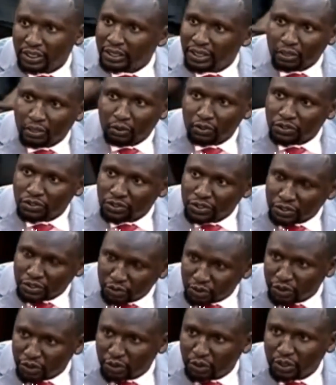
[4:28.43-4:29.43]
The
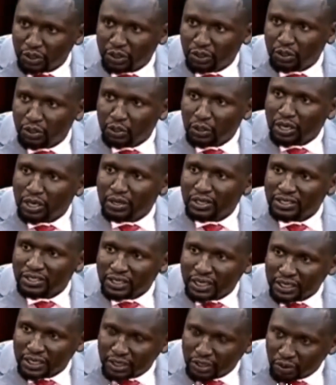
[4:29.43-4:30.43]
Constitution, nor our
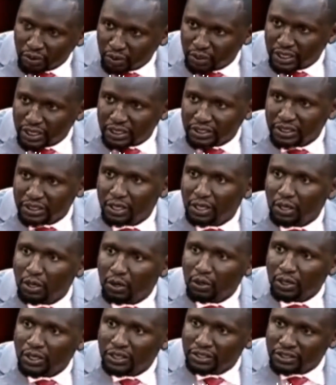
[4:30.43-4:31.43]
standing orders
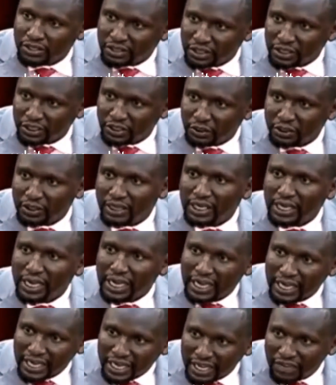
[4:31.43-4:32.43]
or legislation,
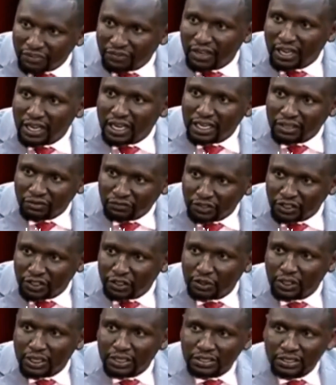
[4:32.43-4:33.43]
never
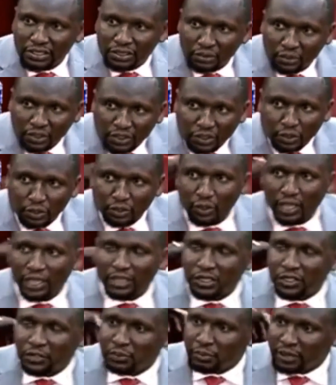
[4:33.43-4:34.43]
envisioned a situation where
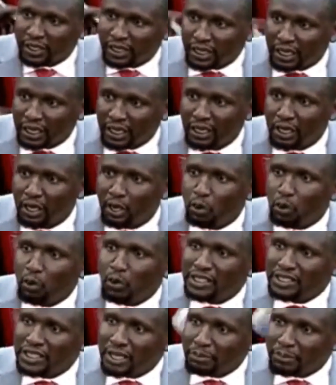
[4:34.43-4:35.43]
the Speaker
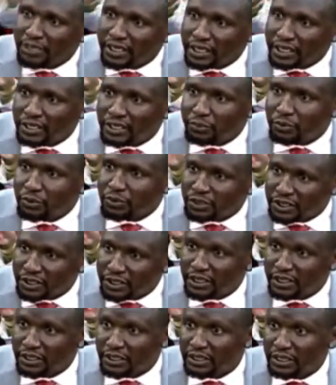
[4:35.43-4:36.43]
could terminate
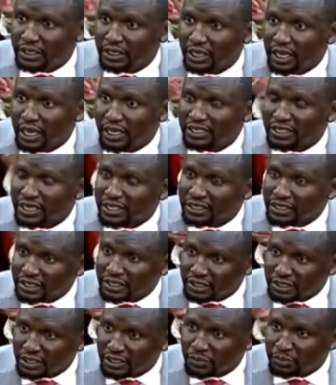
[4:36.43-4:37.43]
proceedings such
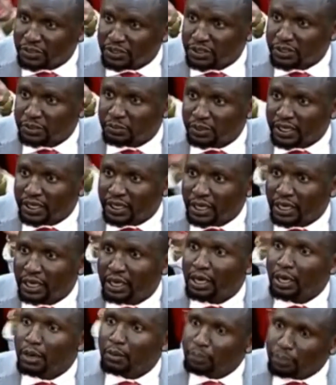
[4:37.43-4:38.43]
as this, Mr. Speaker,
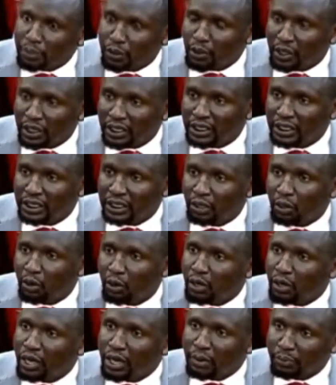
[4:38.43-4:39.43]
purely
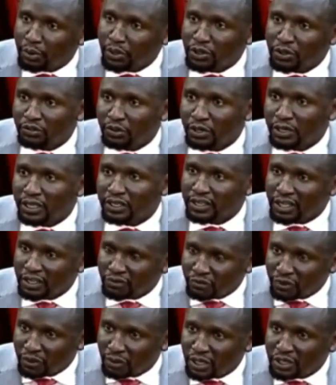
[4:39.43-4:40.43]
on a point of order.
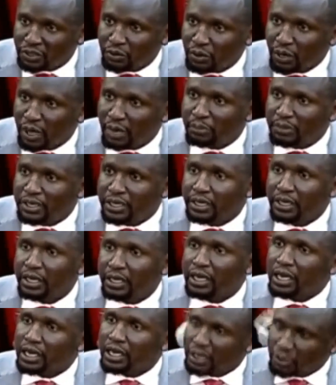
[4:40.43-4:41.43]
Therefore, I want to humbly
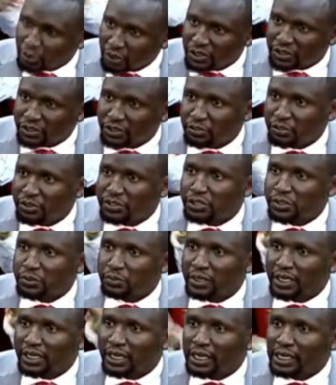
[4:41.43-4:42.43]
request you, Mr.
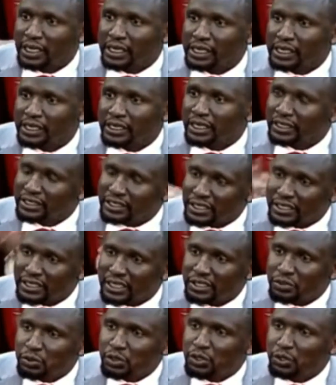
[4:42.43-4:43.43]
Speaker, that just
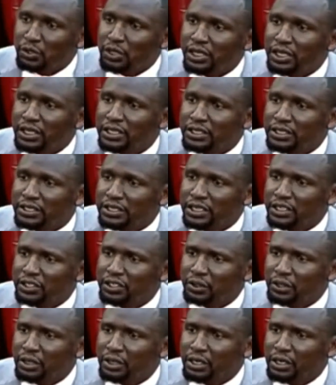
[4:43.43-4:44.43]
as we do in
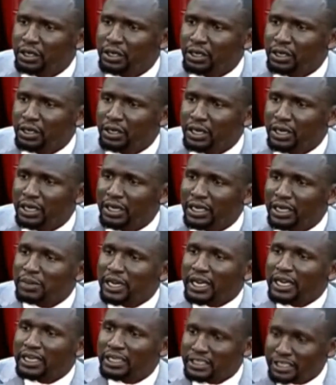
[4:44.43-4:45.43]
legislation, let us
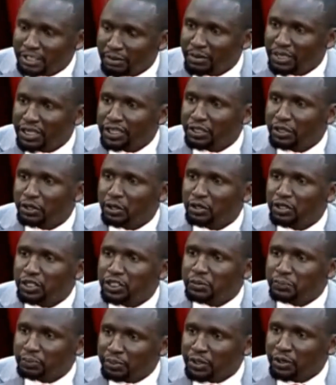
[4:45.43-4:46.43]
make a determination on
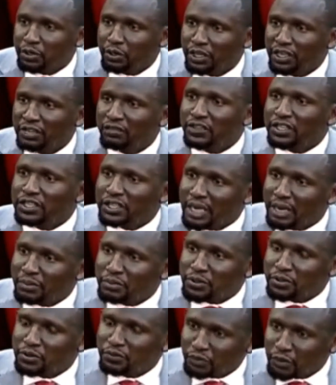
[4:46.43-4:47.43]
this PO. If it
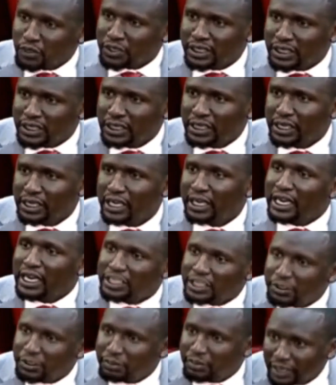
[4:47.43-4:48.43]
comes to voting,
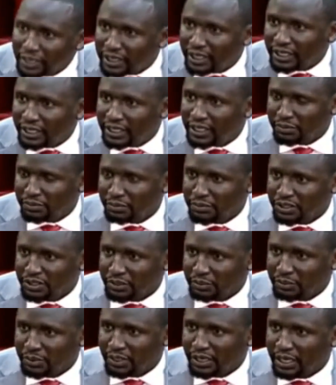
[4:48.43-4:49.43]
let it be the case, Mr.
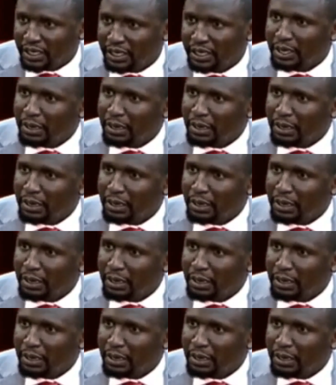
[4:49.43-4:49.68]
Speaker.